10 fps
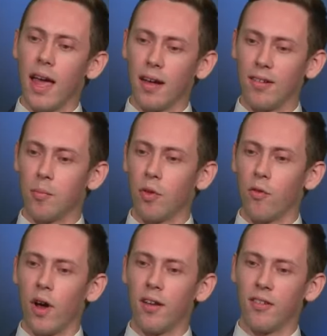
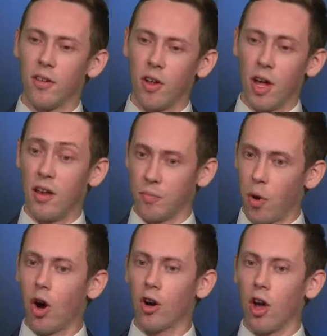exemplifies and is
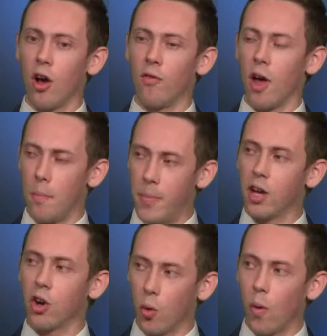part of a
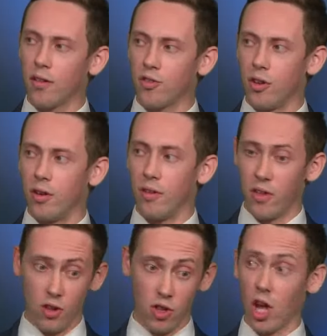bigger question
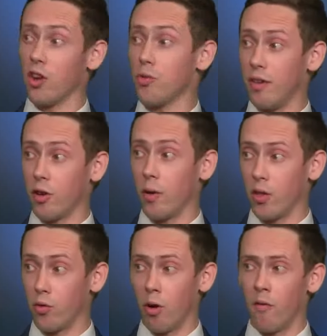that the country is
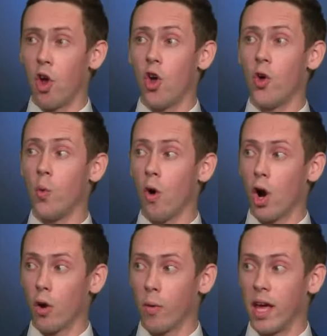going through of who
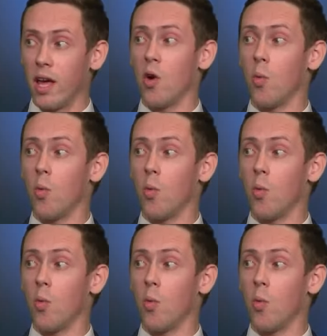are we,